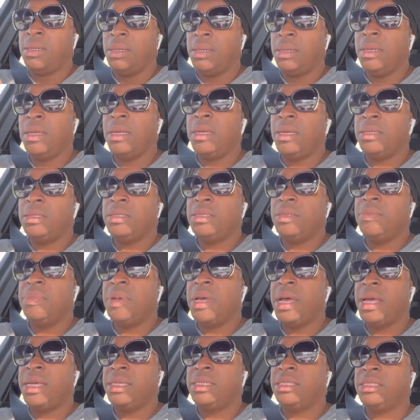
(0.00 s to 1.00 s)
Yeah, and
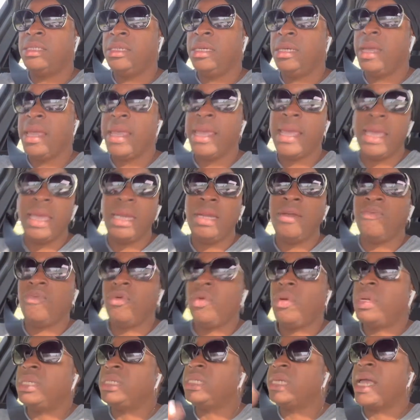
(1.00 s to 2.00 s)
some pasta. And of
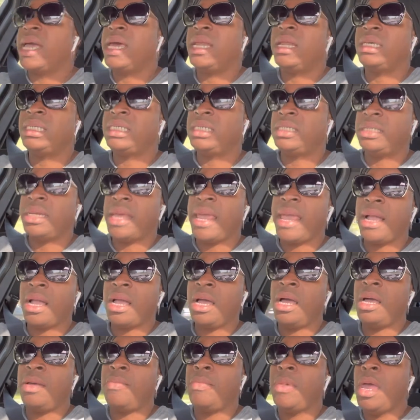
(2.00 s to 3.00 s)
course, I gotta stack
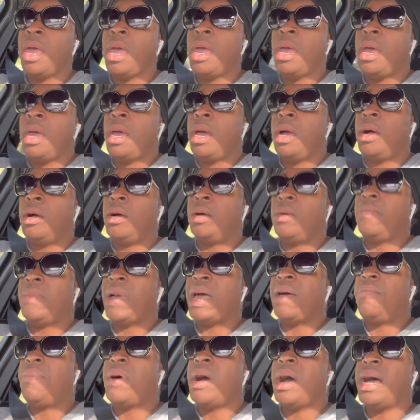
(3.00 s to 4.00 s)
up on
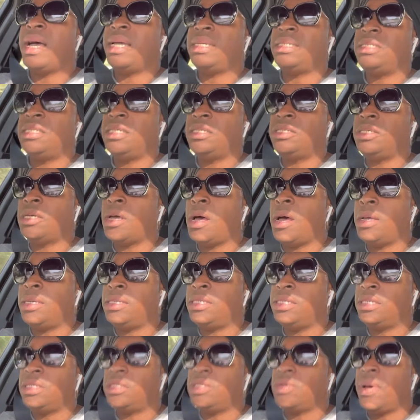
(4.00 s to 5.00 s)
my pasta
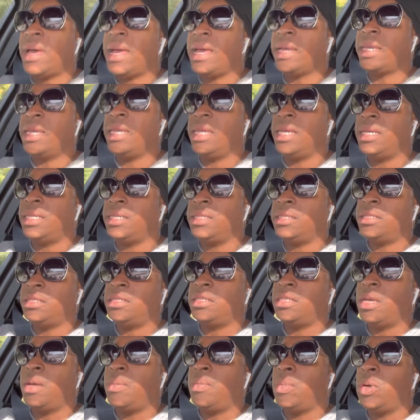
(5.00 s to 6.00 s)
sauces. So I get
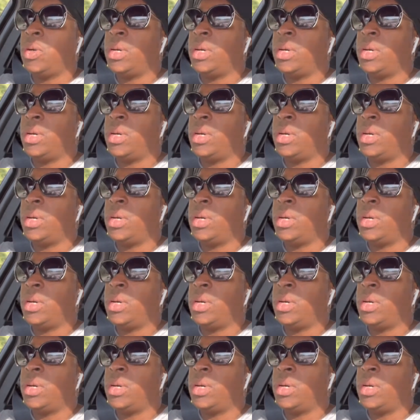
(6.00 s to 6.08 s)
some